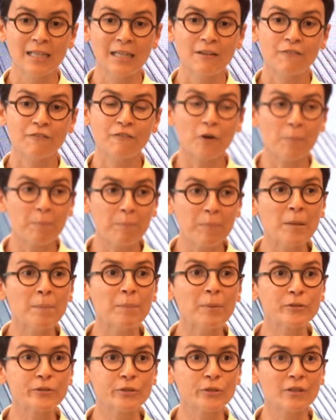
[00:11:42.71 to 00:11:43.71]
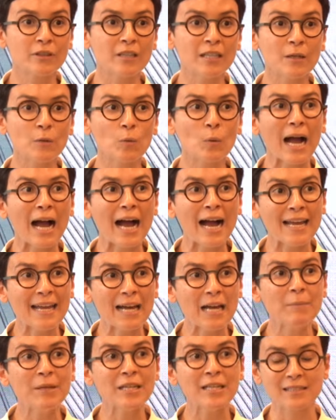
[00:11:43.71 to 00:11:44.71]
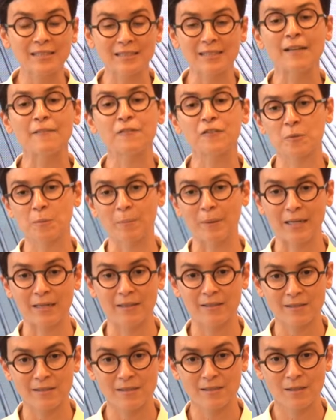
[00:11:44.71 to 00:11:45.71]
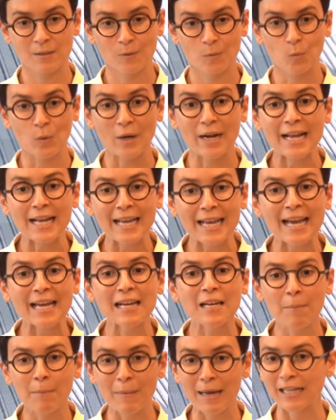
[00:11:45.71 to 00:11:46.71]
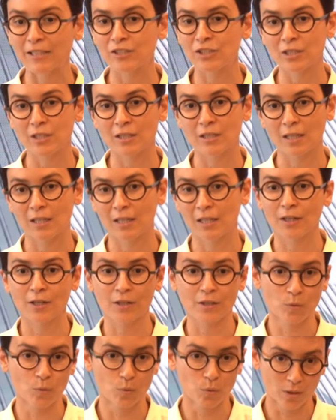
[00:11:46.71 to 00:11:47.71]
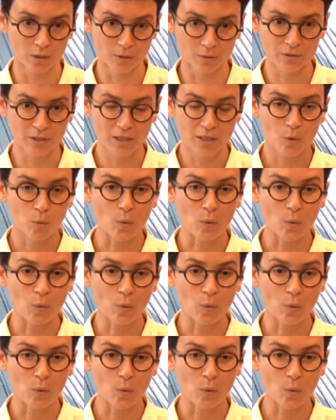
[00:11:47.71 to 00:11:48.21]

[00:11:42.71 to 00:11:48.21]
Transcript: for people to think, I am in a safe space where I can imagine another world,